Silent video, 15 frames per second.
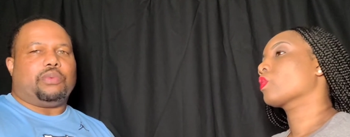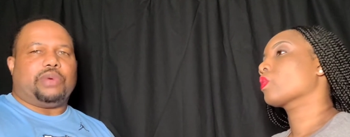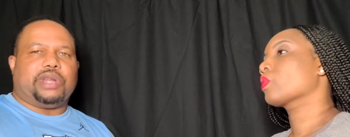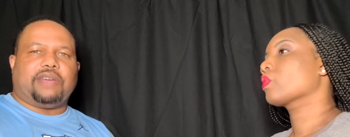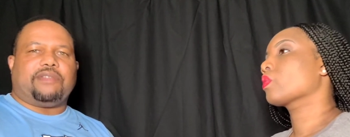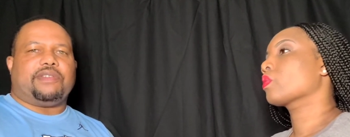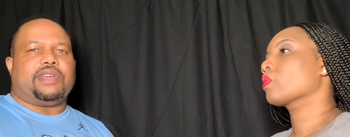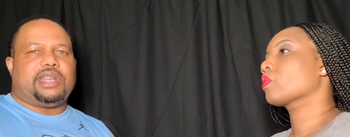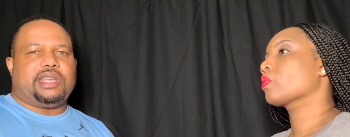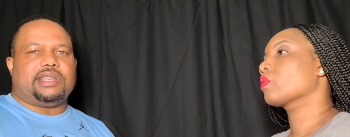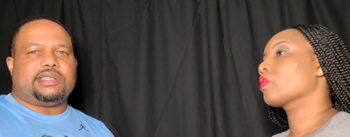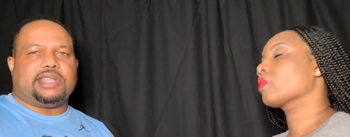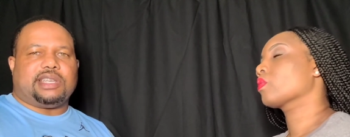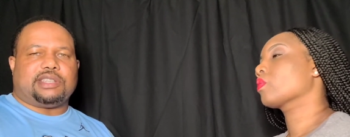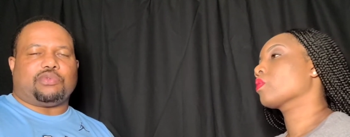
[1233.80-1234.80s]
Speaker 1: whatever it
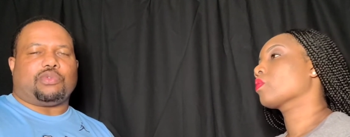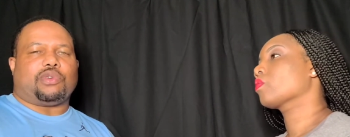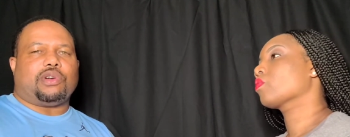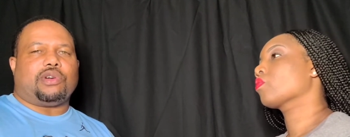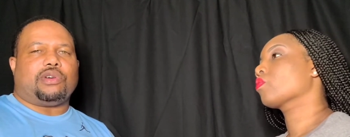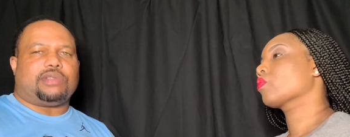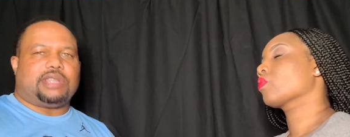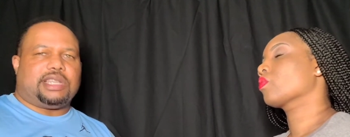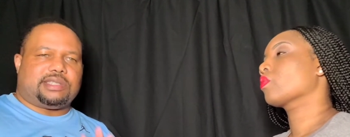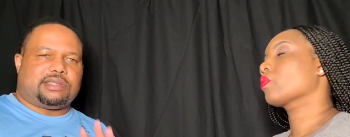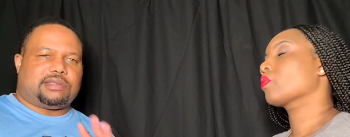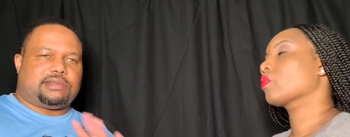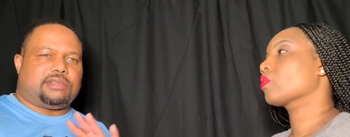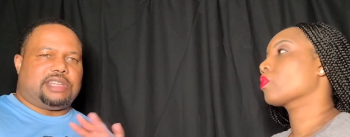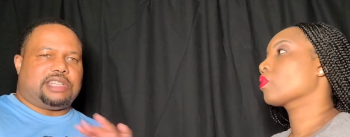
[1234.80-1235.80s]
is that's wrong,
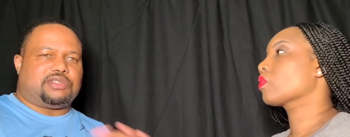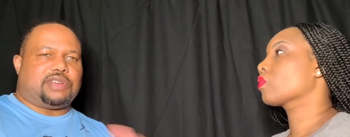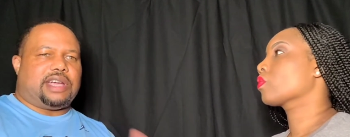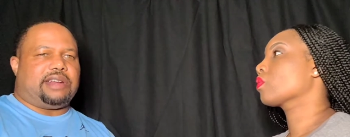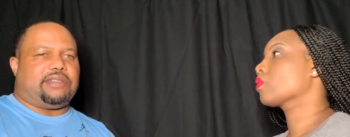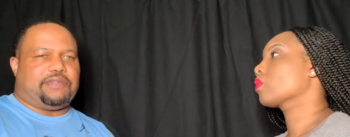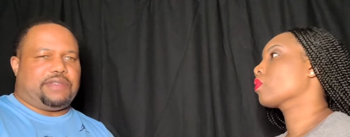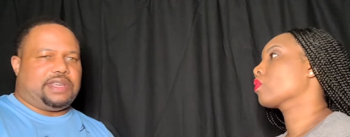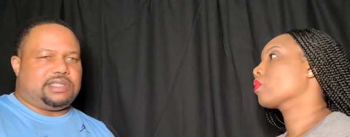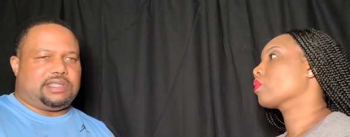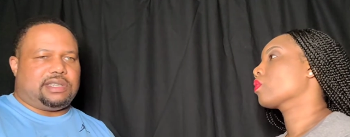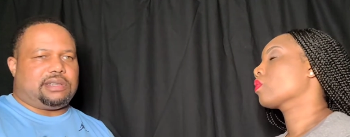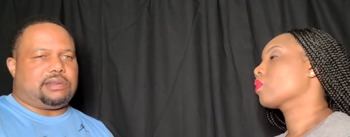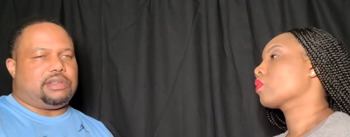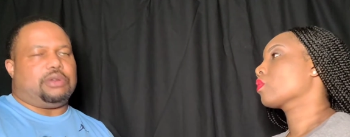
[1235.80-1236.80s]
let's let's try to
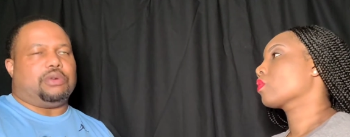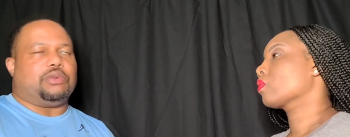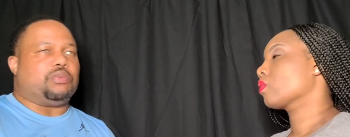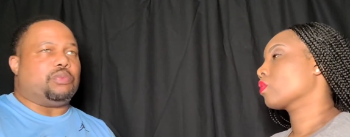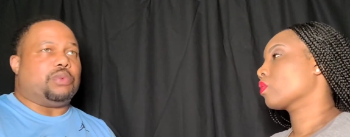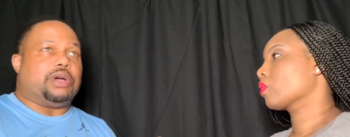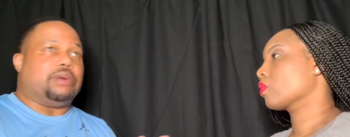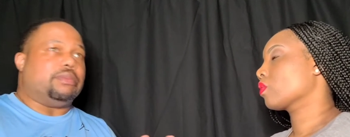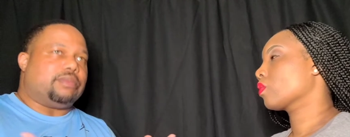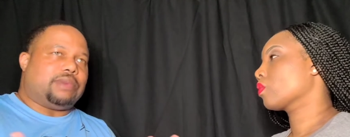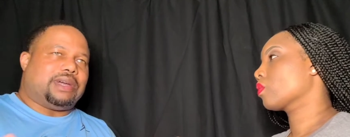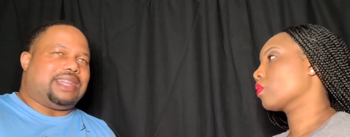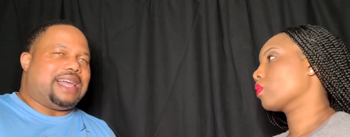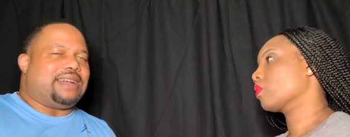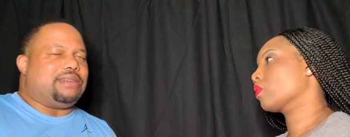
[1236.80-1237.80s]
fix it. You know, well,
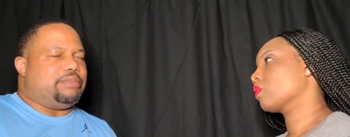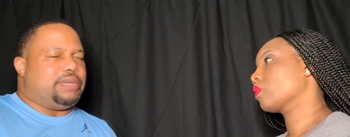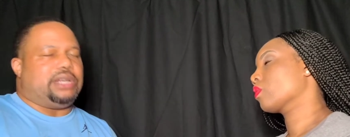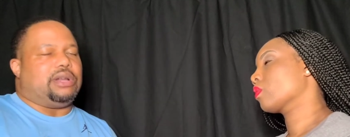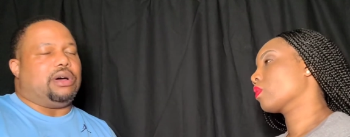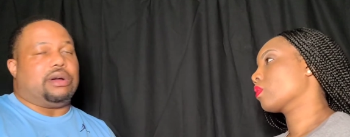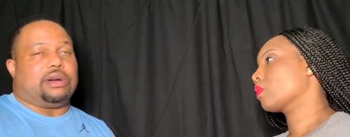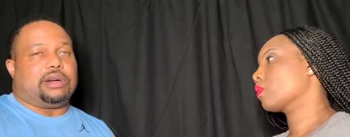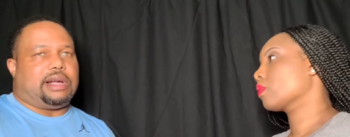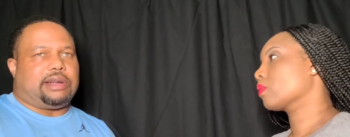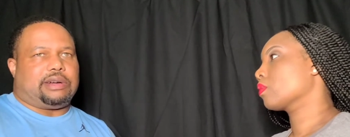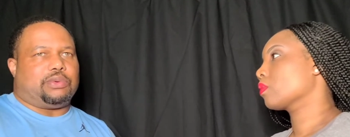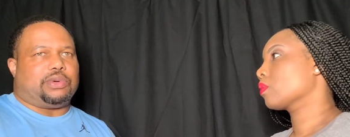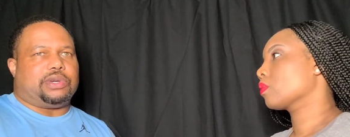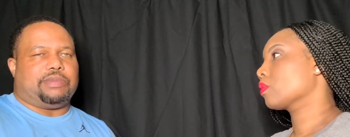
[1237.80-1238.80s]
a lot of men are.
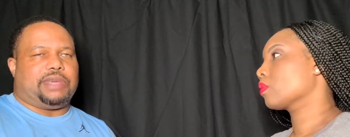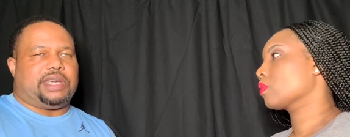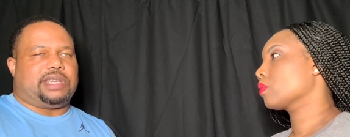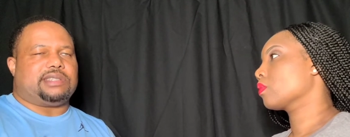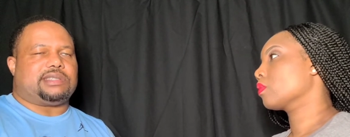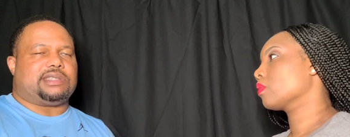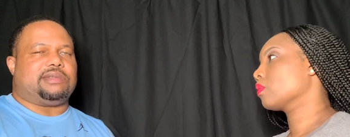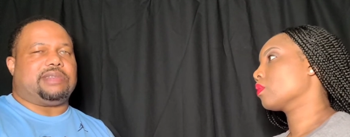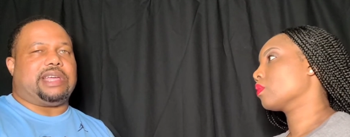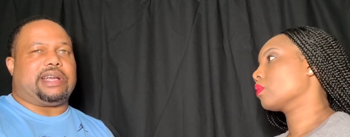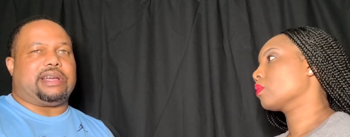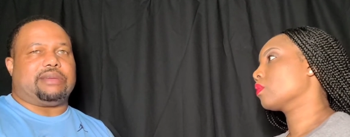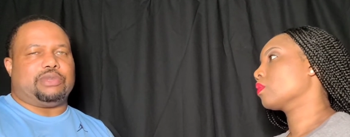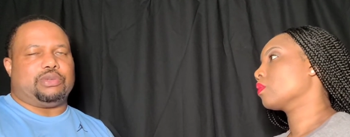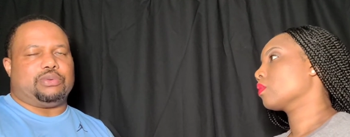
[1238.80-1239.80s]
I don't want to make it seem
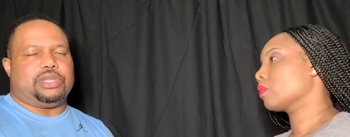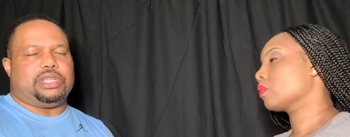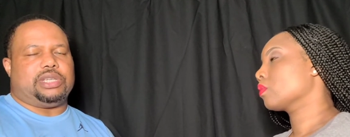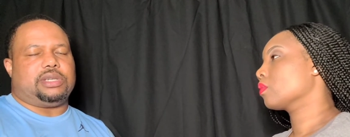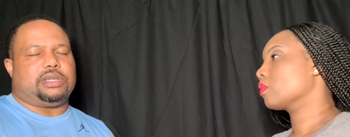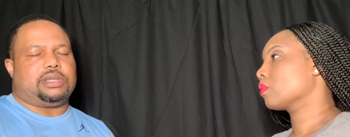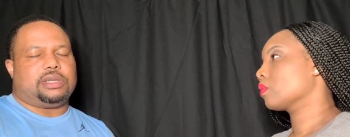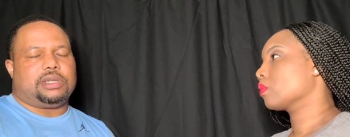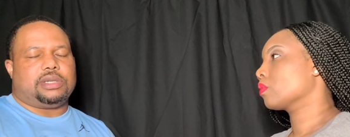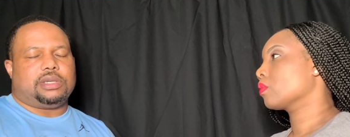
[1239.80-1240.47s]
like I'm unique.